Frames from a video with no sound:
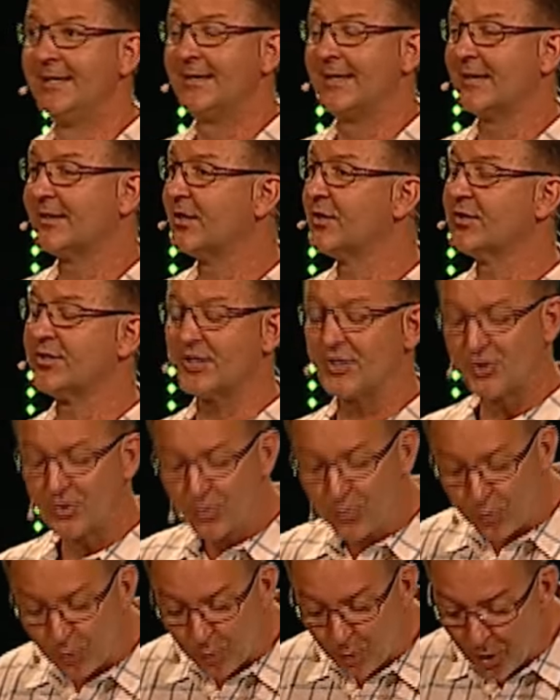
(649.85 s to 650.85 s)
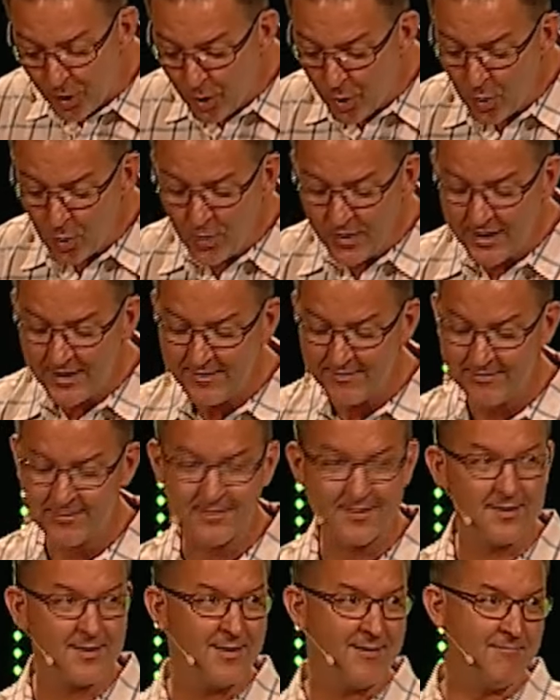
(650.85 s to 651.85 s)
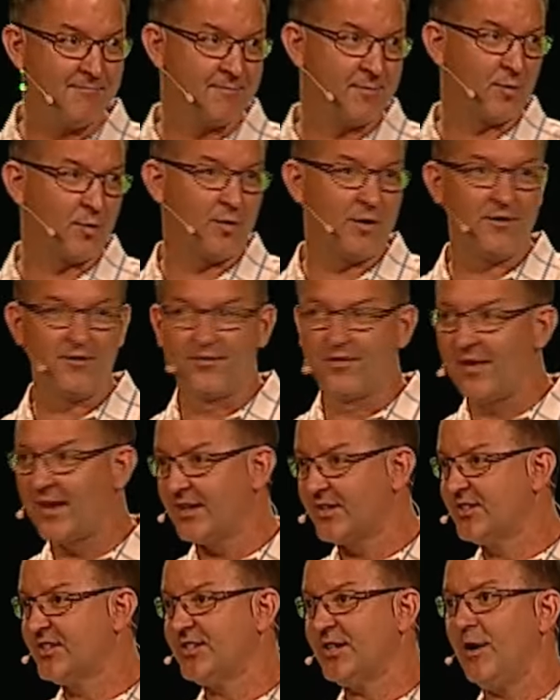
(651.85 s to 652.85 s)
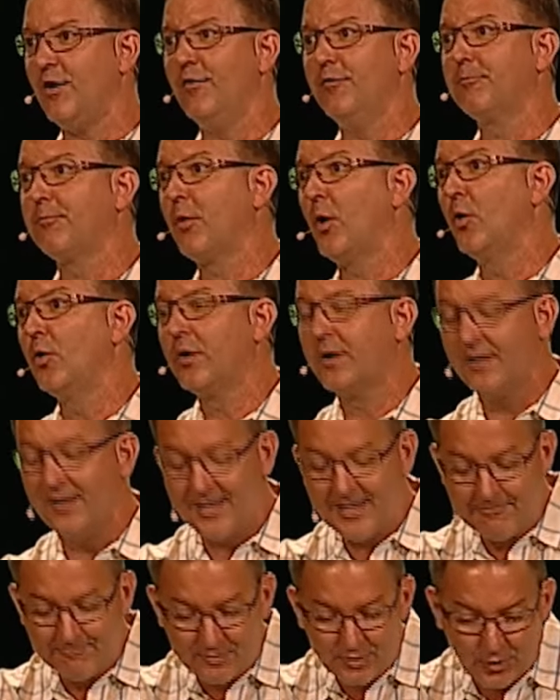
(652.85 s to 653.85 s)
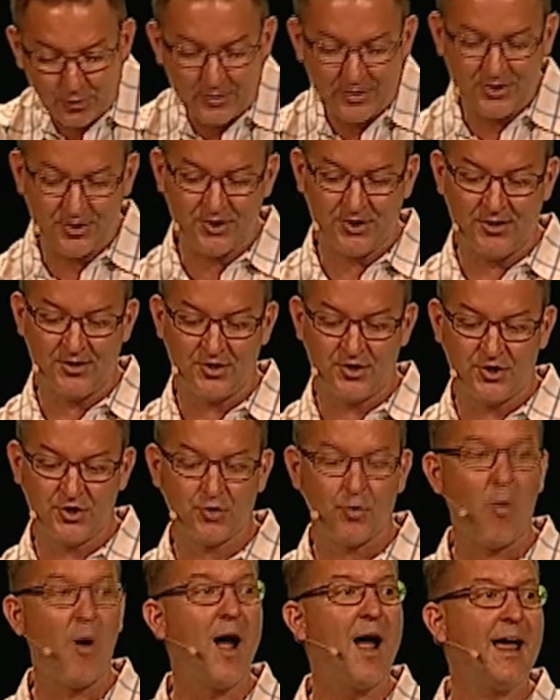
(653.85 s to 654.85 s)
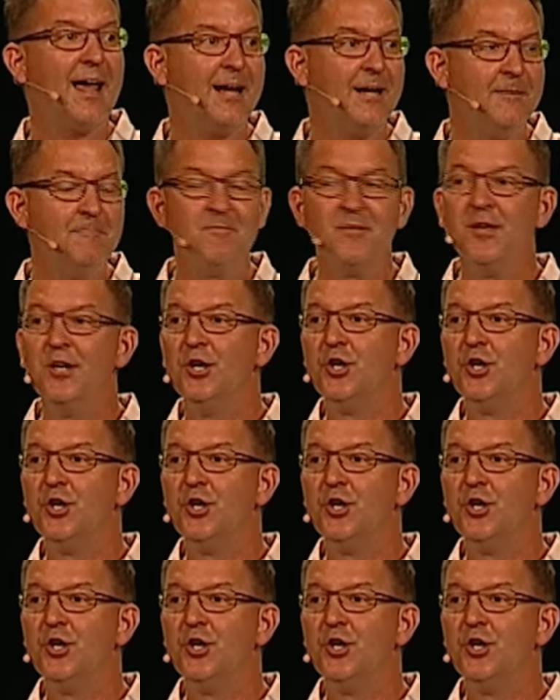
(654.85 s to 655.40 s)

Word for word: like there's this growing number of like self-proclaimed christians trying